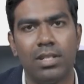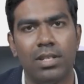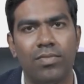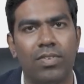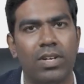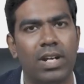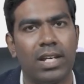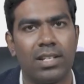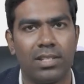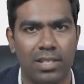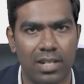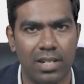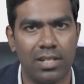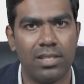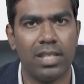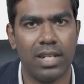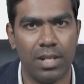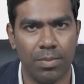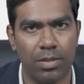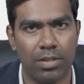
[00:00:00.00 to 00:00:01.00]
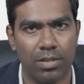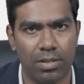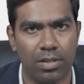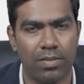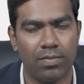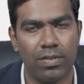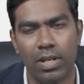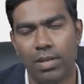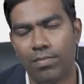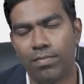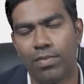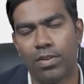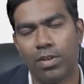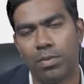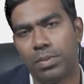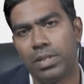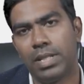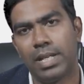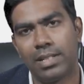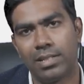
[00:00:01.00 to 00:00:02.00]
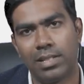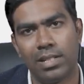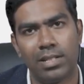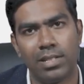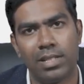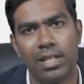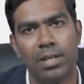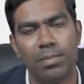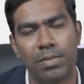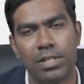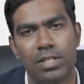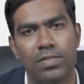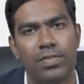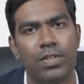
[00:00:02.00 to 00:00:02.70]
if it exceeds three months. If the lymphadenopathy exceeds three months,